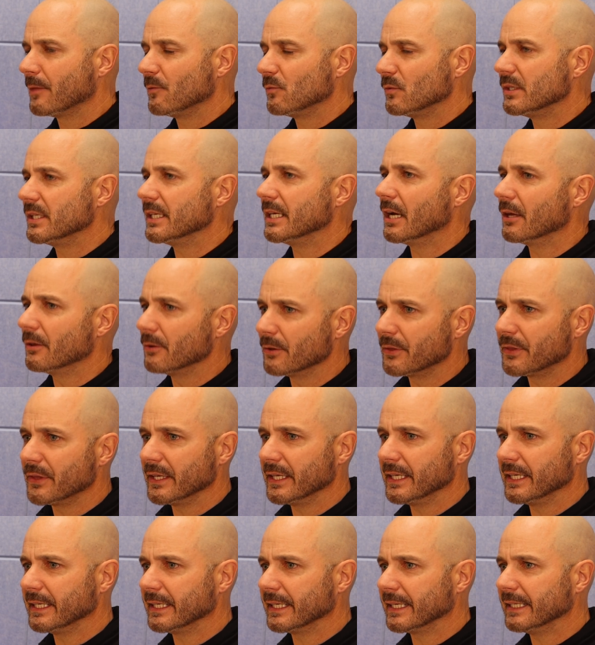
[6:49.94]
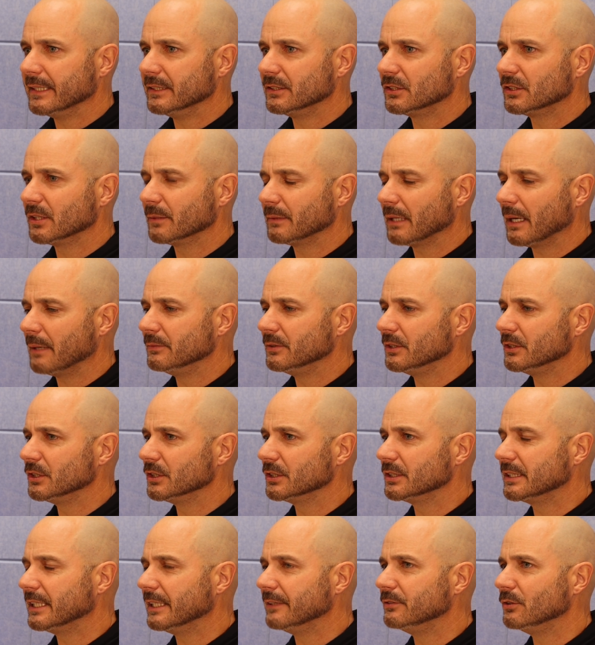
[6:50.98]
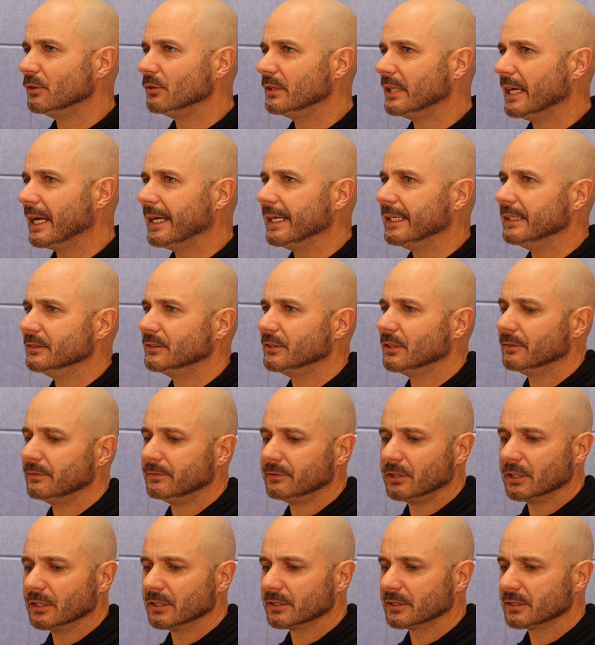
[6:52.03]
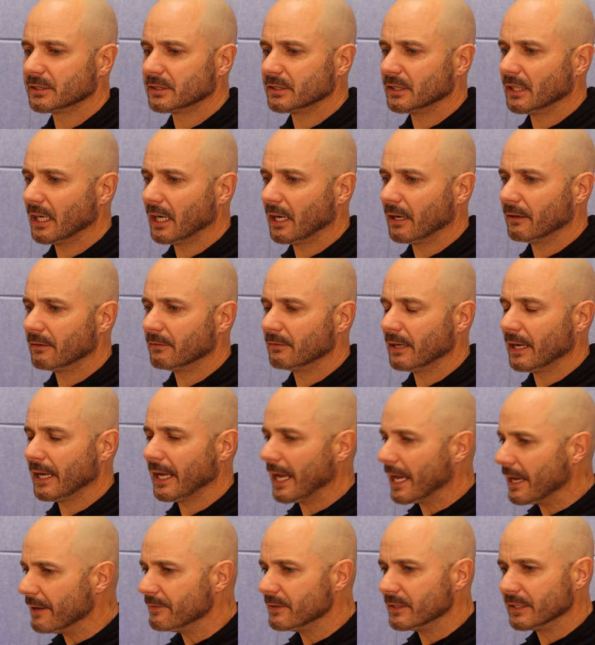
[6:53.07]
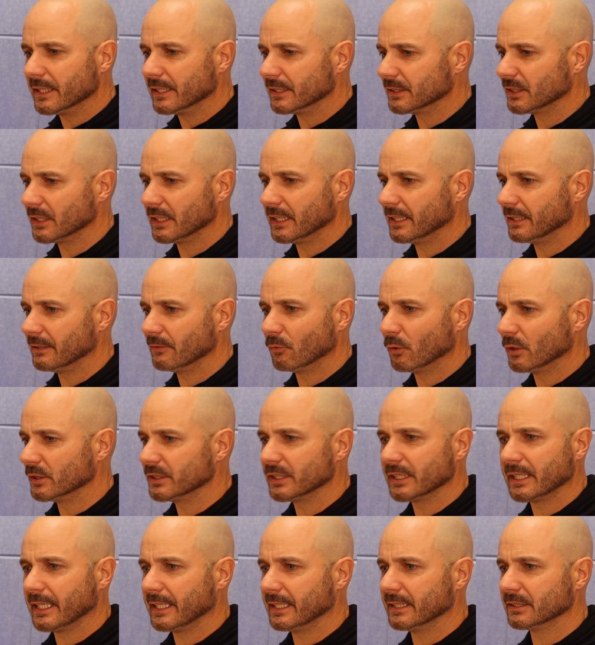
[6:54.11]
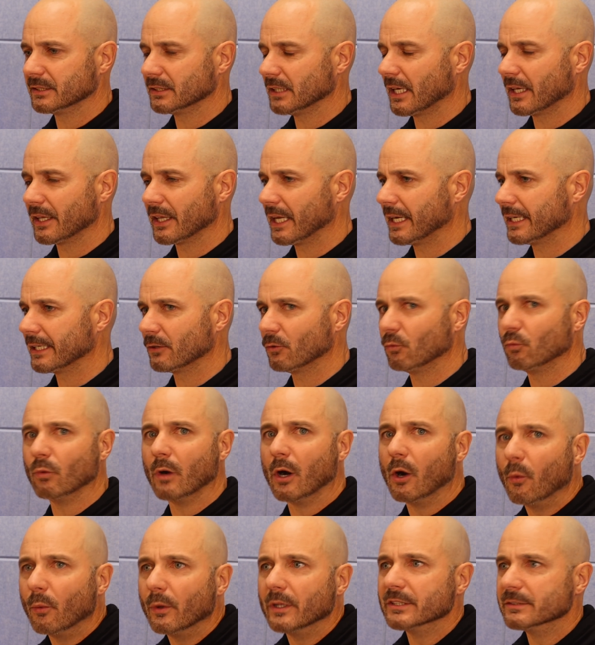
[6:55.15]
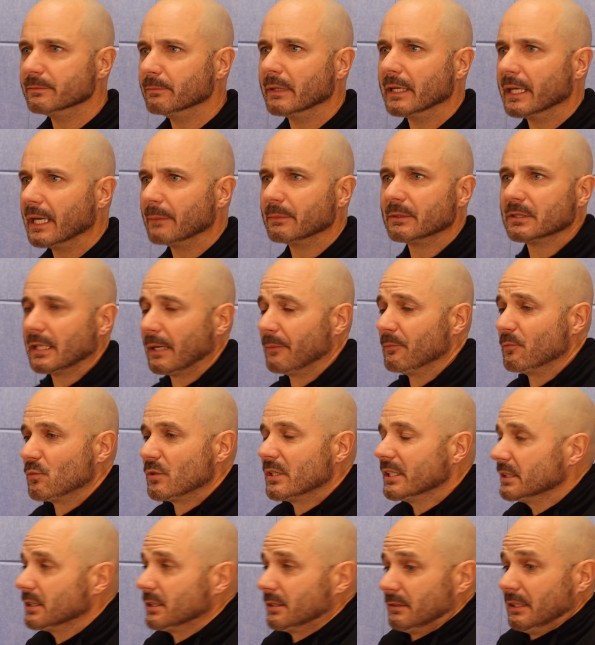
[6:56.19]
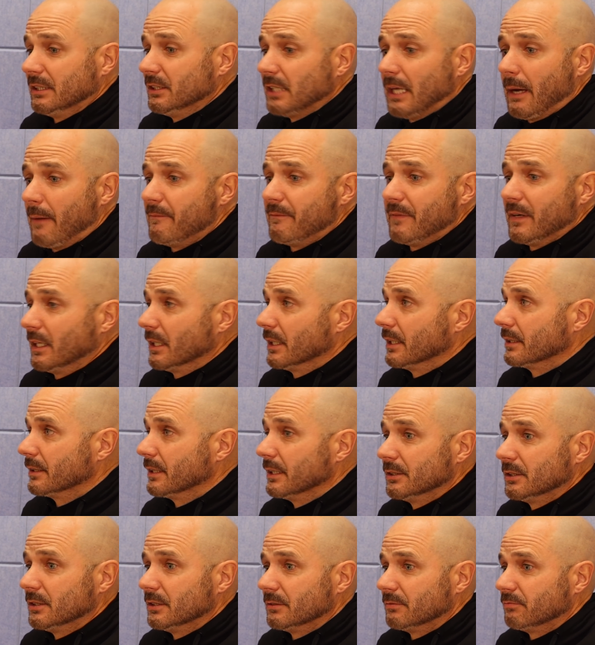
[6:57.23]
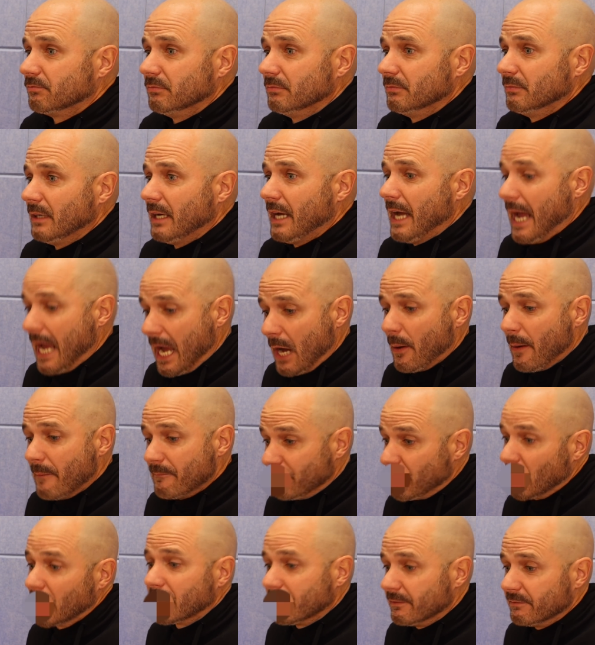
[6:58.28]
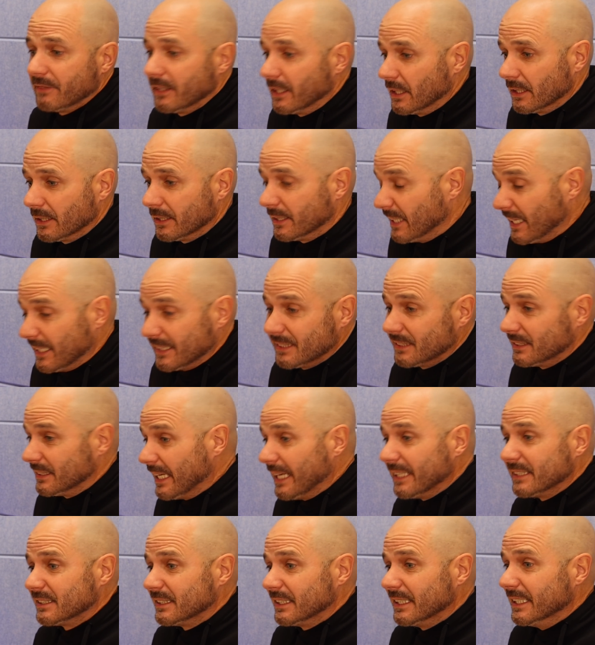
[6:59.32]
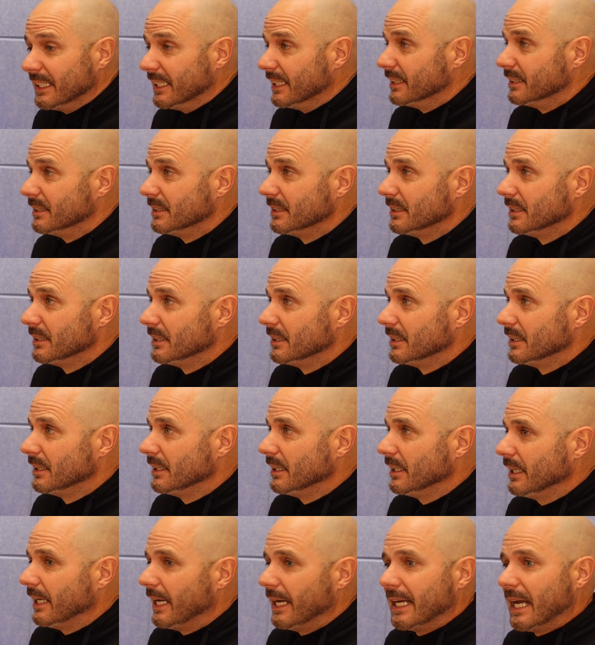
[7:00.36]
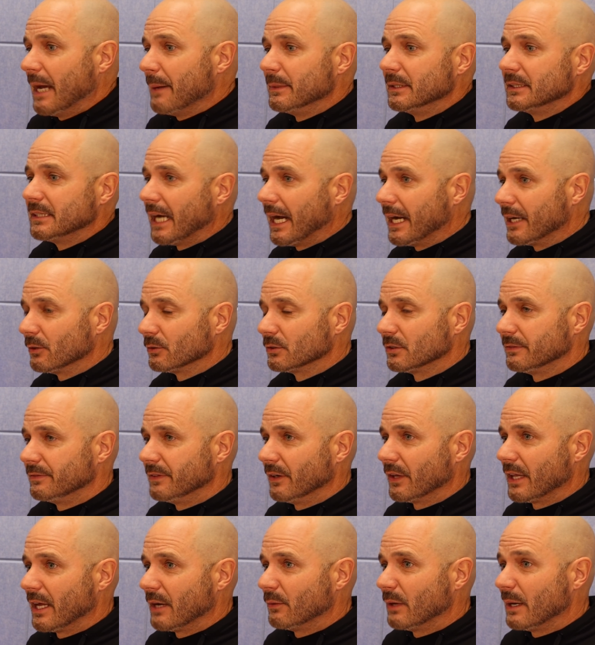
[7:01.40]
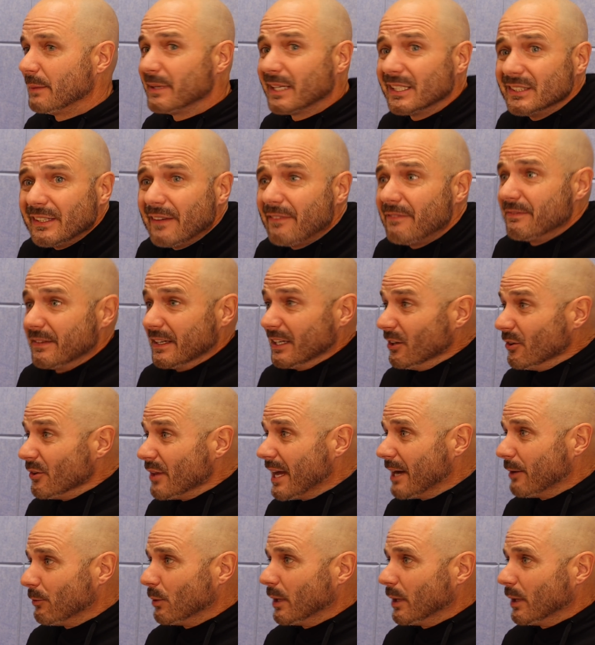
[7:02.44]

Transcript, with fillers: the other thing, sometimes it just gives you days of just heaviness. And once again, it's not like woe is me. This is how I'm feeling. This is how I'm feeling. That's it. And I'm entitled to feel that way because I feel that